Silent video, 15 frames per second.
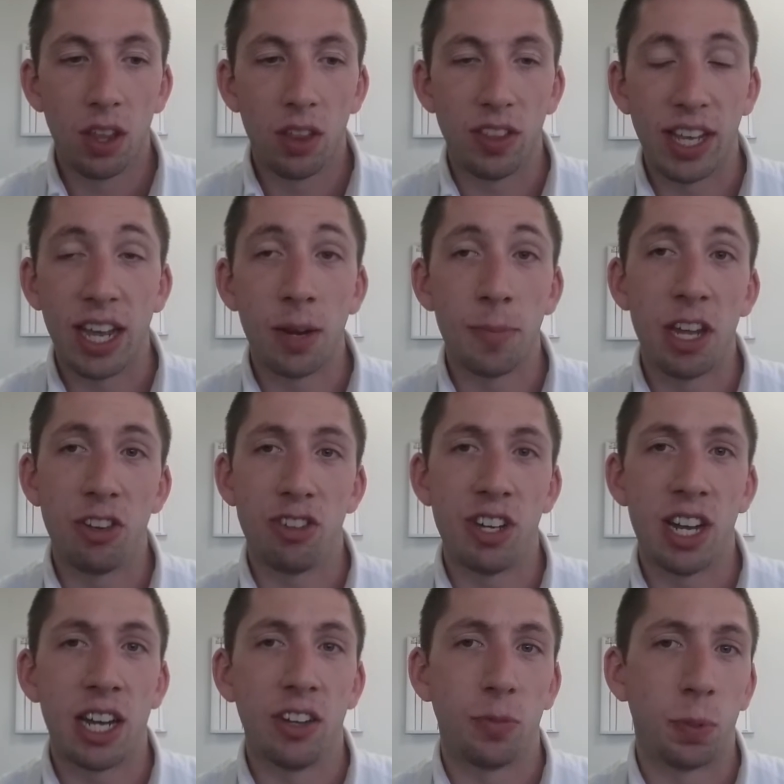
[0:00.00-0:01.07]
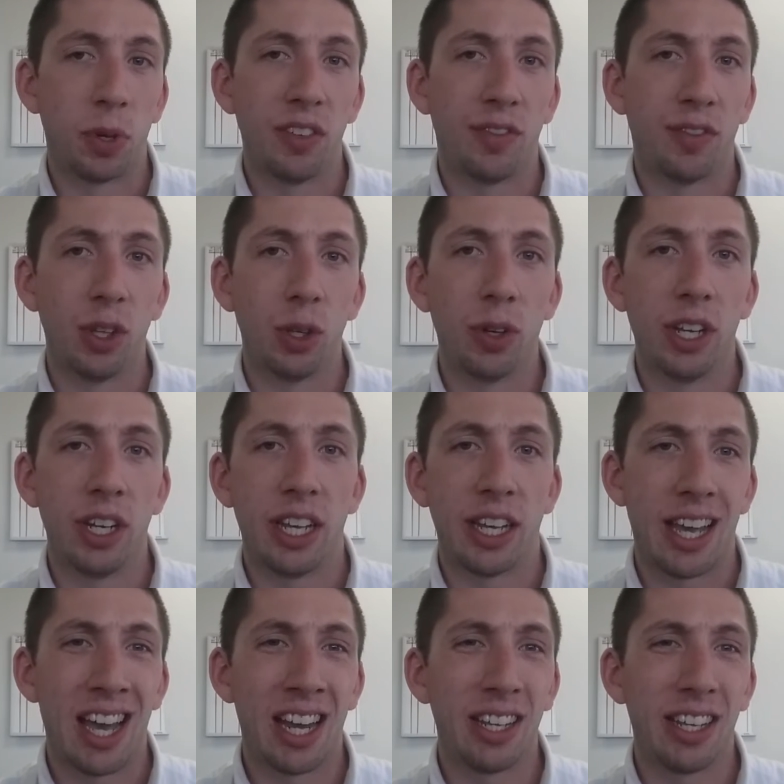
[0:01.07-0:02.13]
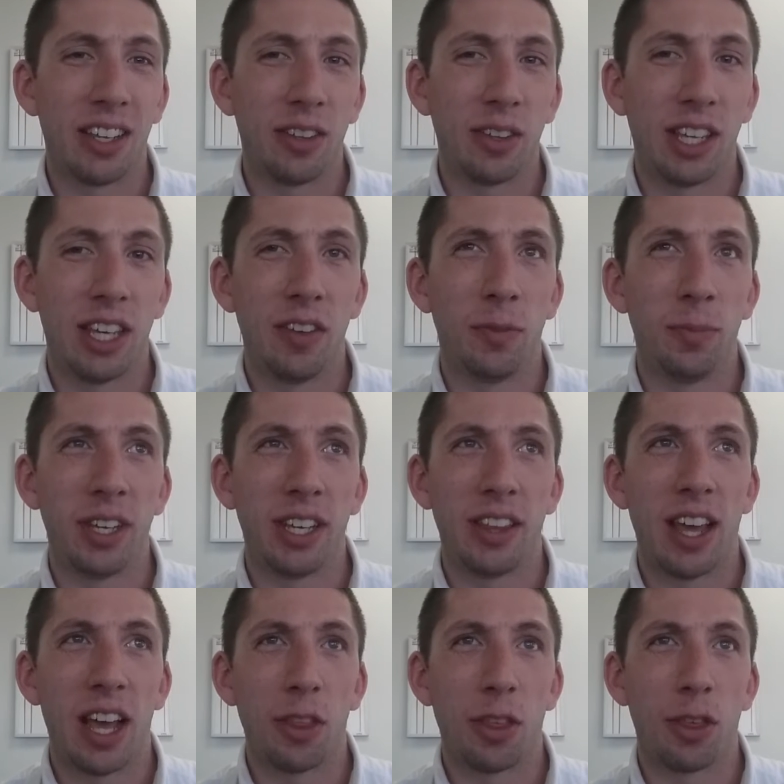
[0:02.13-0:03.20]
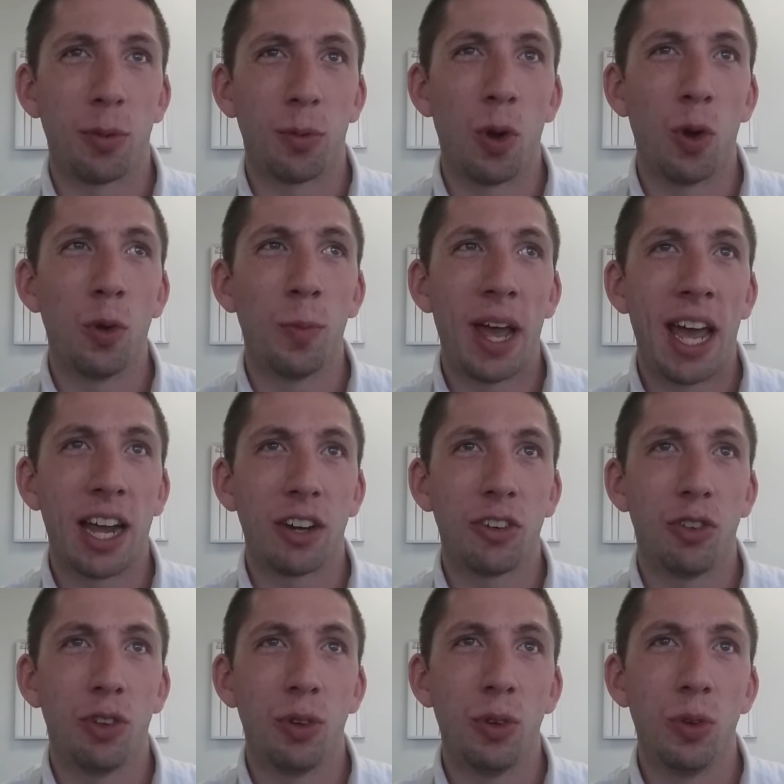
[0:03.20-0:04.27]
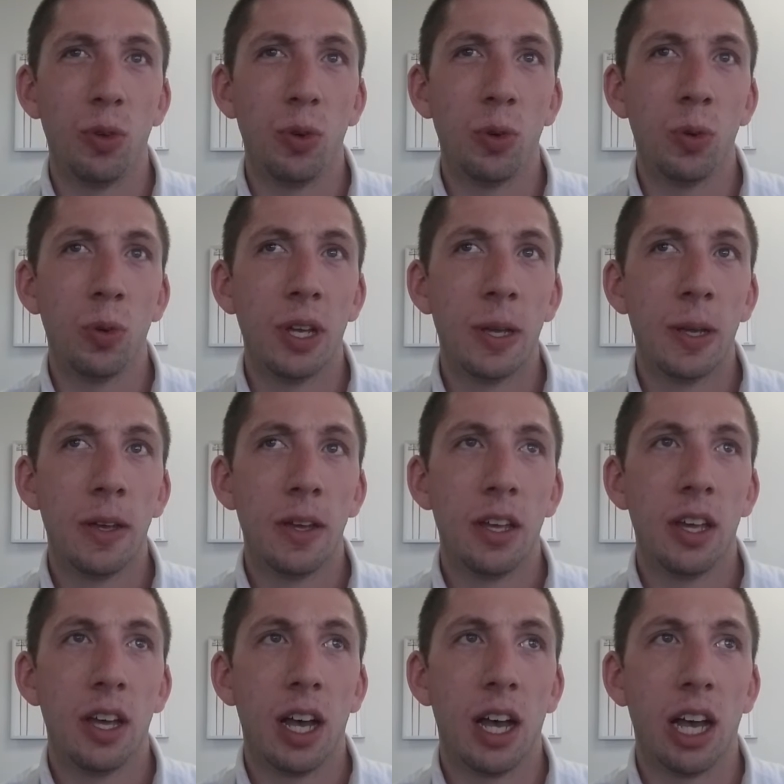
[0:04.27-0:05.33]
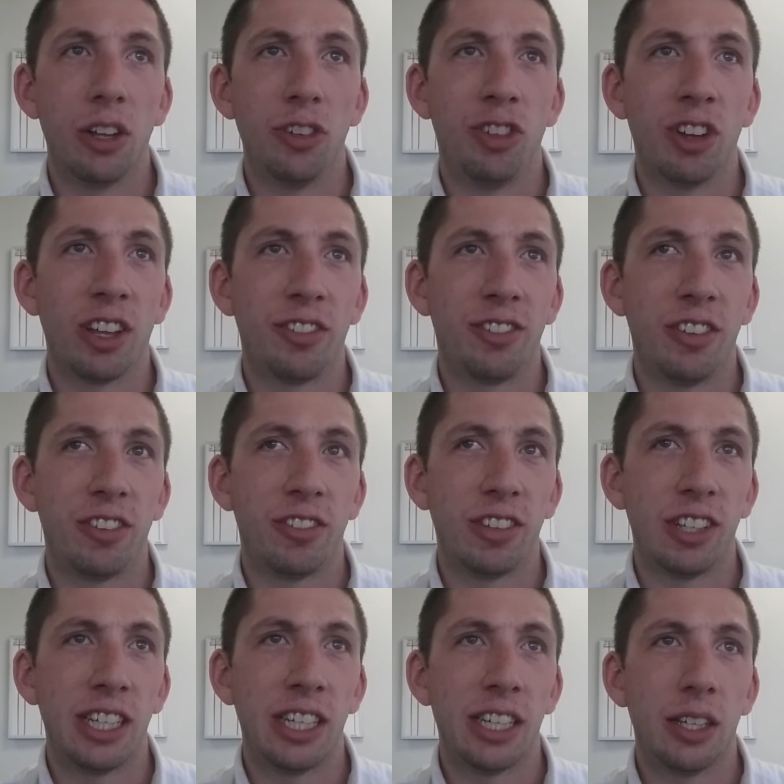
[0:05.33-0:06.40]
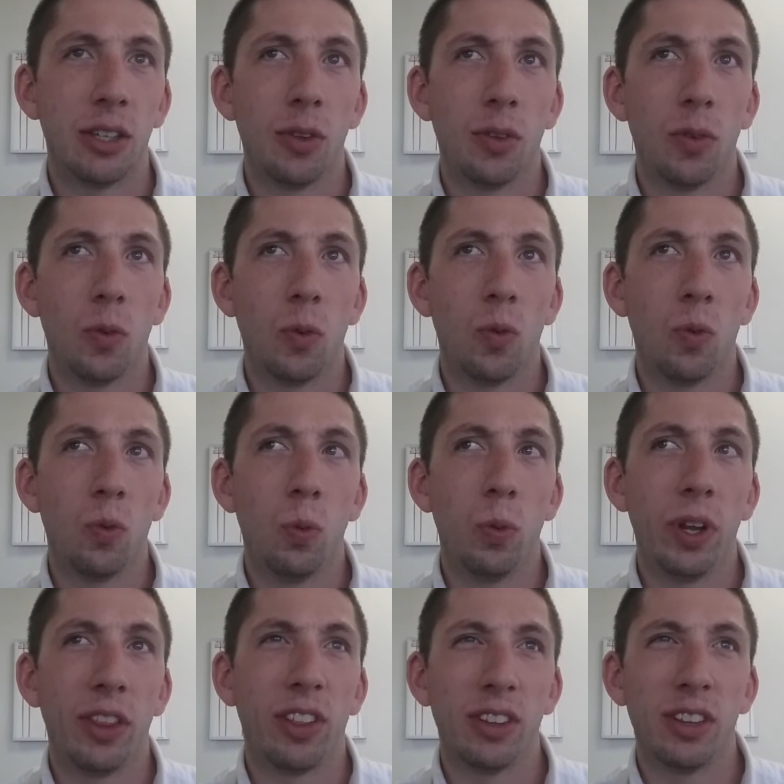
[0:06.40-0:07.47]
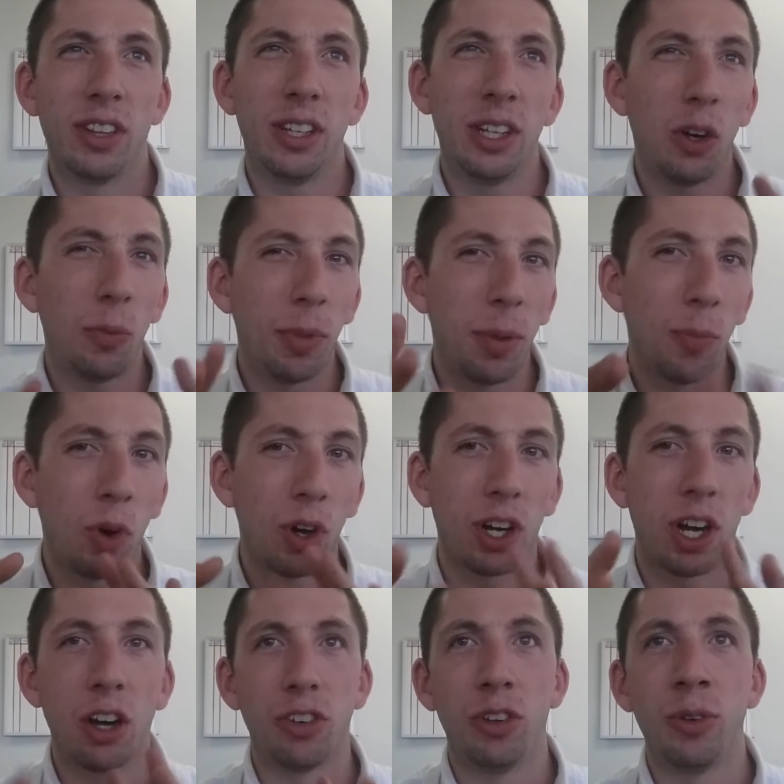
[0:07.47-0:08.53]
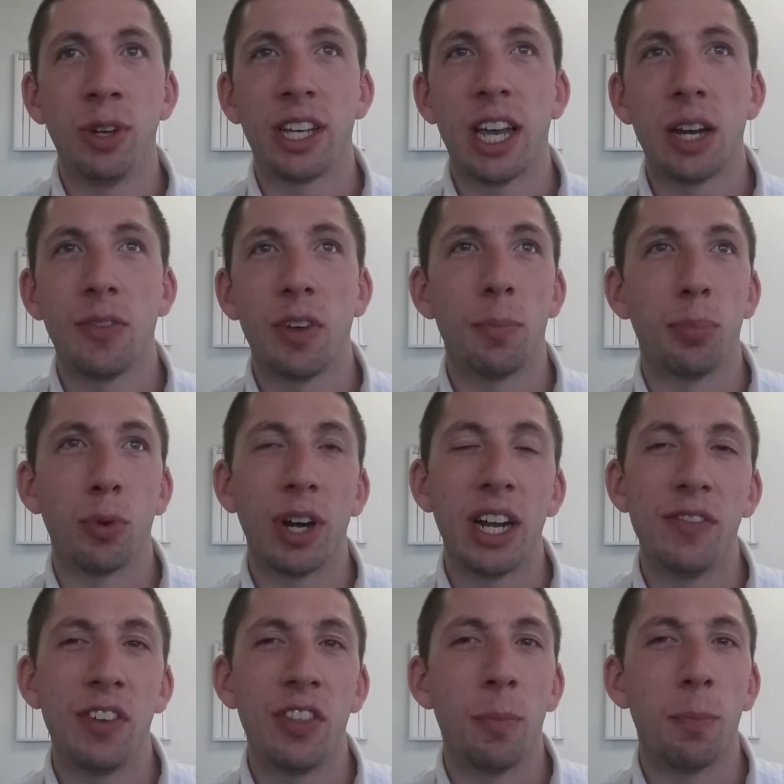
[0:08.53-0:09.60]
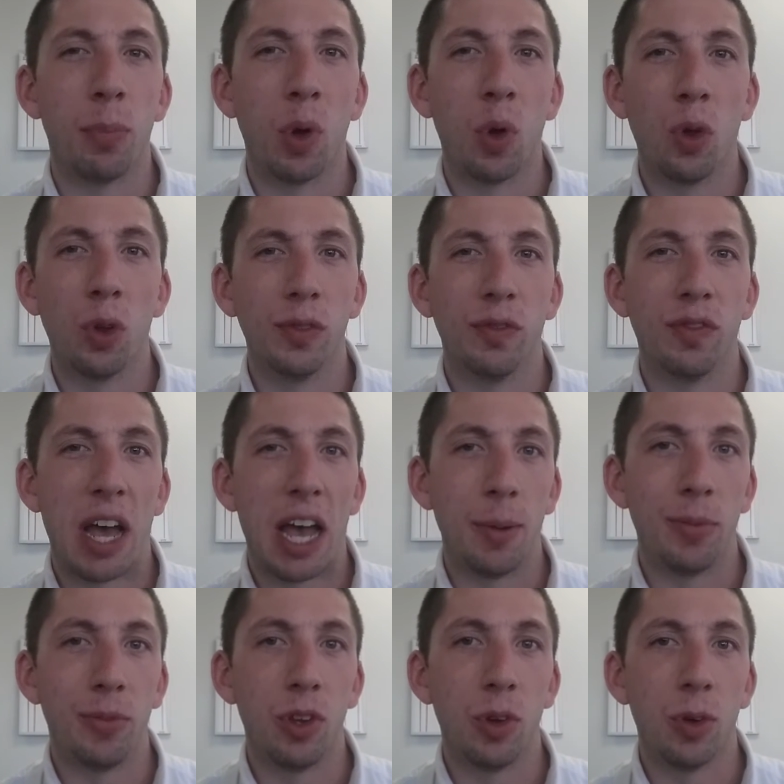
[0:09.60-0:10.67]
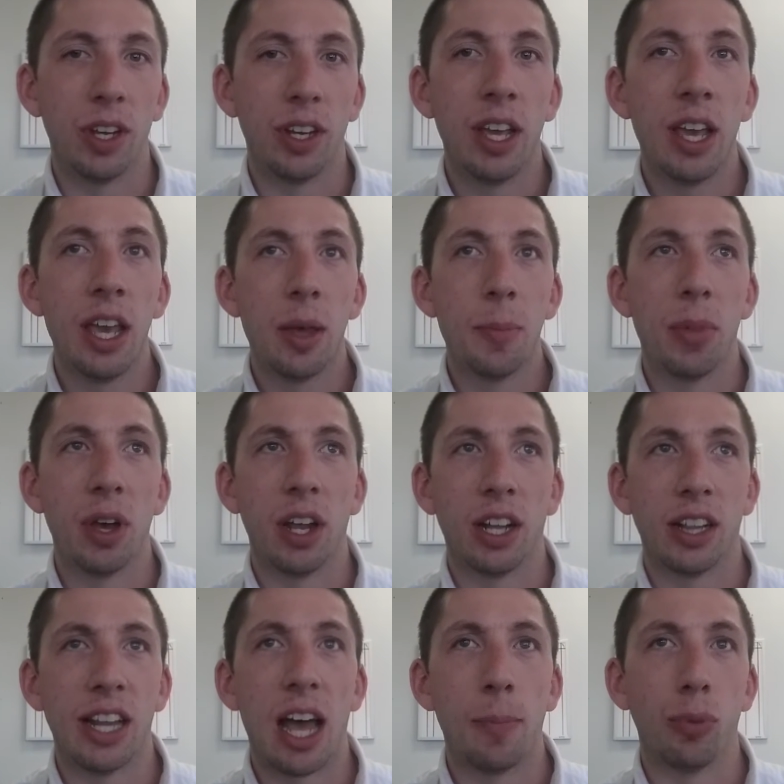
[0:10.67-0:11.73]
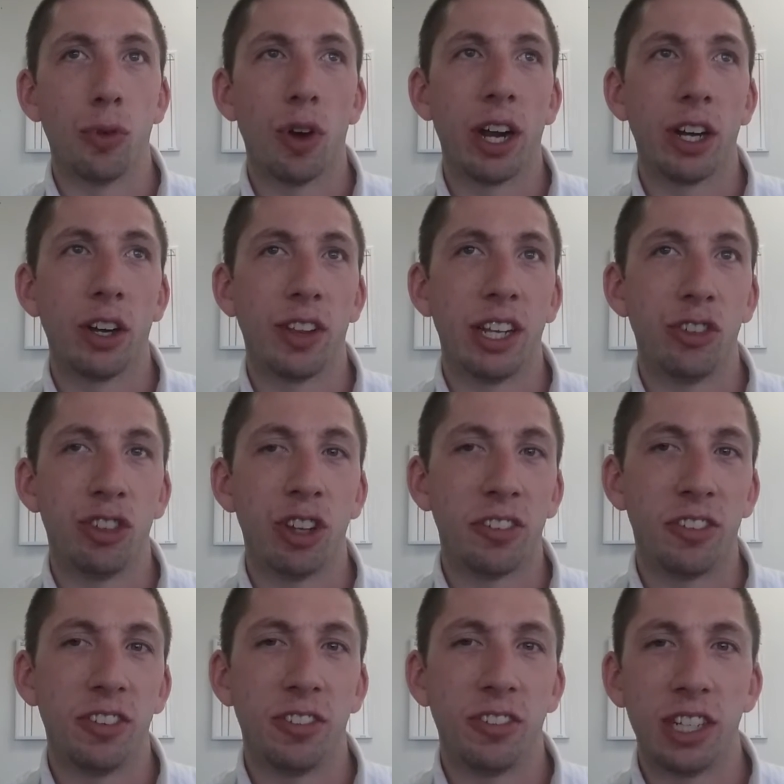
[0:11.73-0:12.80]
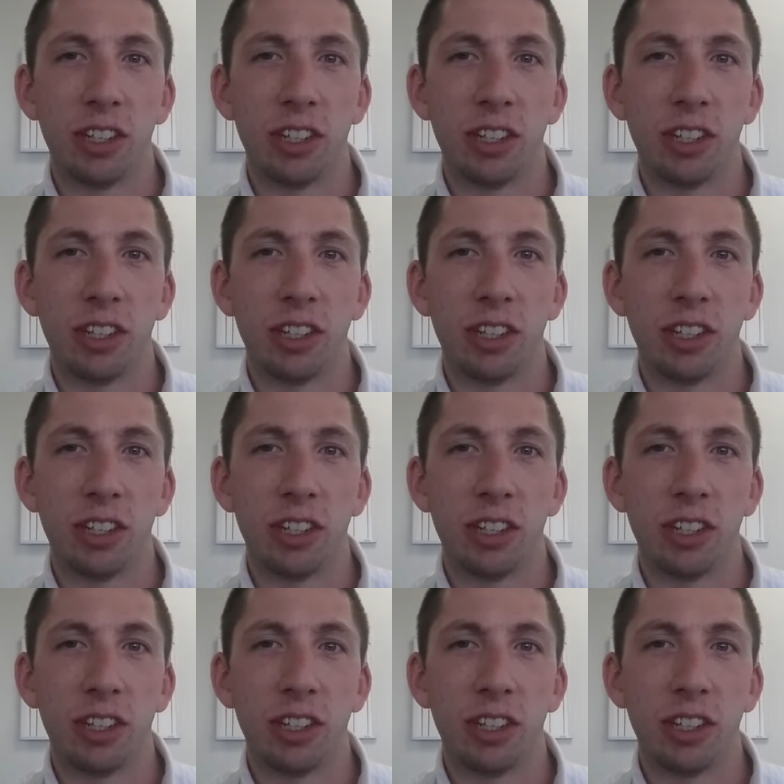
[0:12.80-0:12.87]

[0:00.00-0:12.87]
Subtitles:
the animation on it's pretty fluid. It kind of gives me that throwback to Justice League with a little bit more cartoony, kind of a Brave and the Bold vibe to it, but a lot brighter like Justice